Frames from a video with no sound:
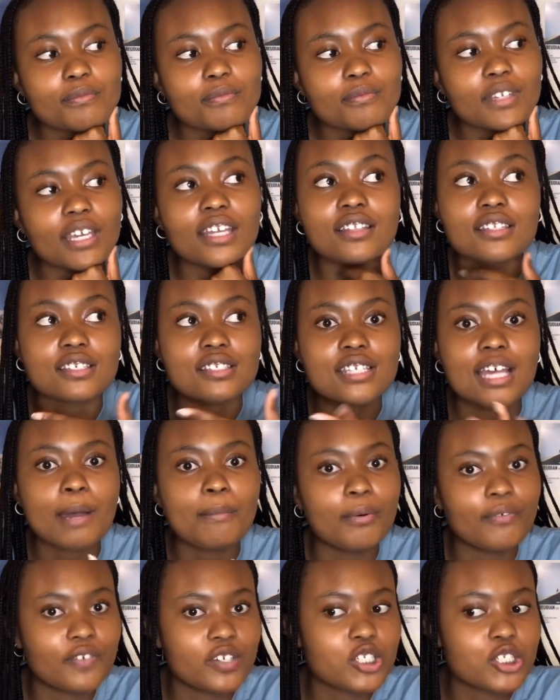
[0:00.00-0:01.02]
in this type
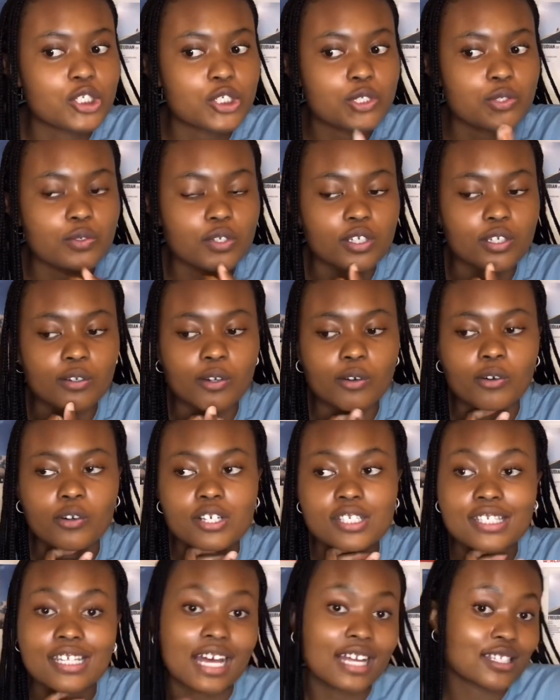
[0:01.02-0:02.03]
of industry, you know, because
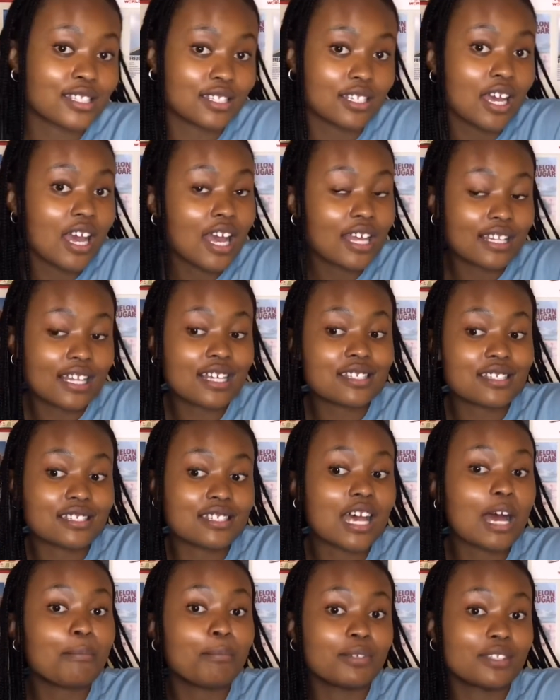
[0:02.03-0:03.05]
that's the
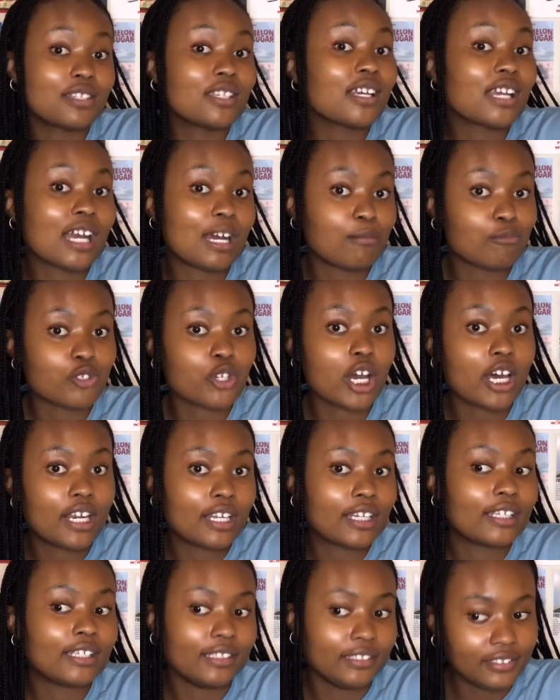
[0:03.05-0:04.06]
type of thing I'm trying to
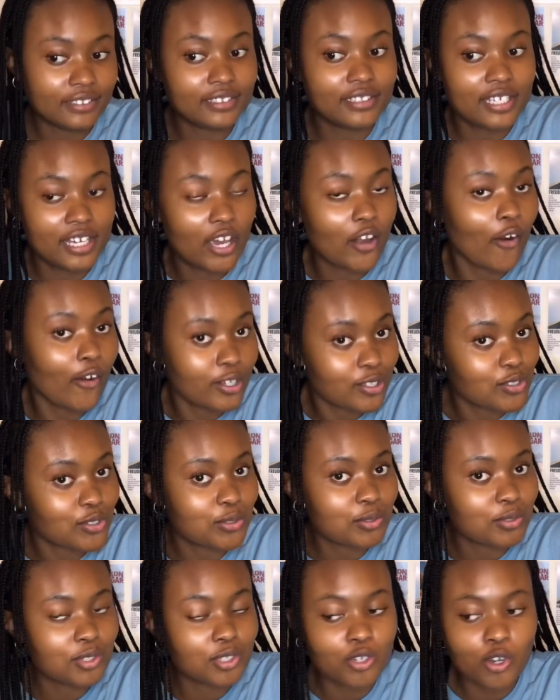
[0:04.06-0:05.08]
get onto,
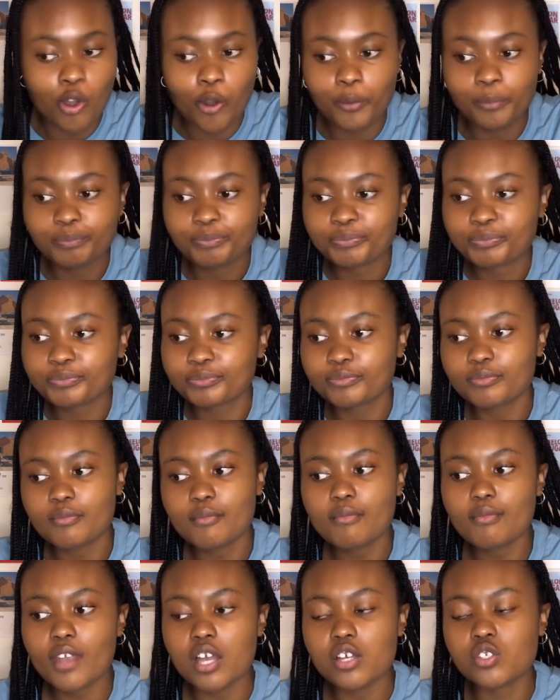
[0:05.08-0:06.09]
you know.
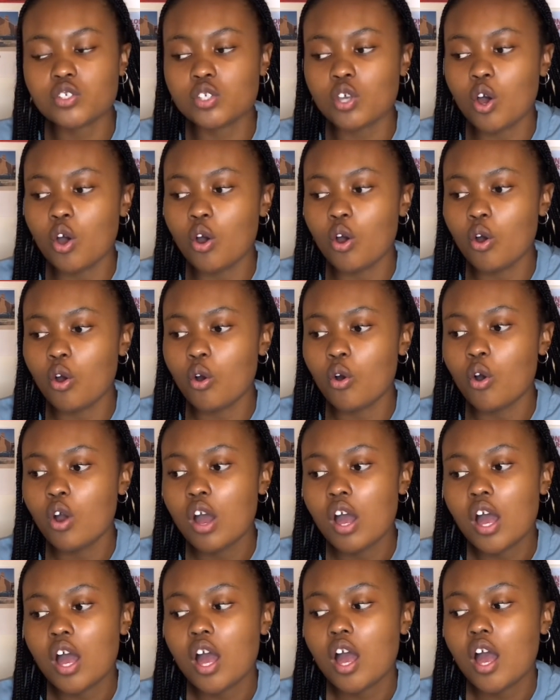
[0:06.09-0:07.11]
So
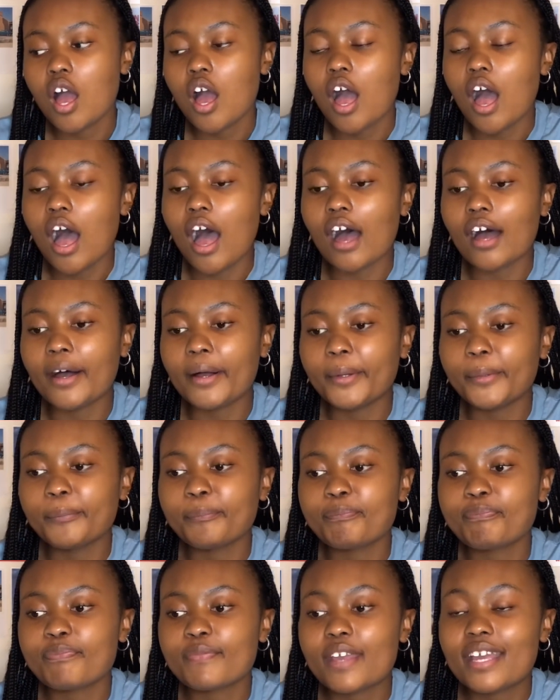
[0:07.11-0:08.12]

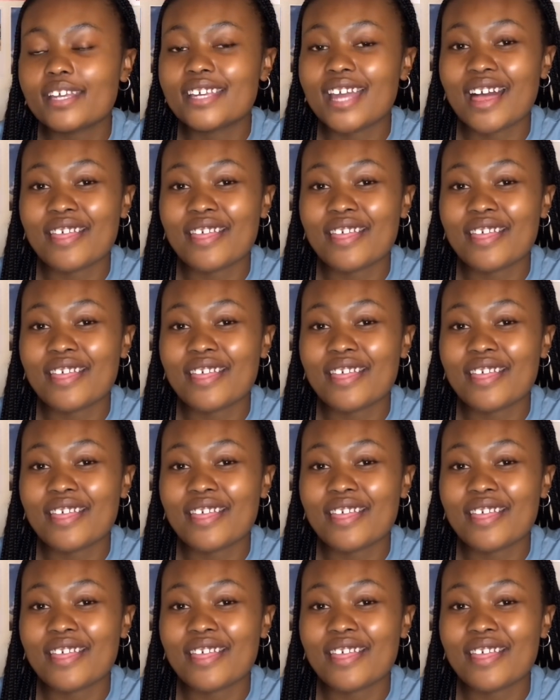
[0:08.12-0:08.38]
yeah,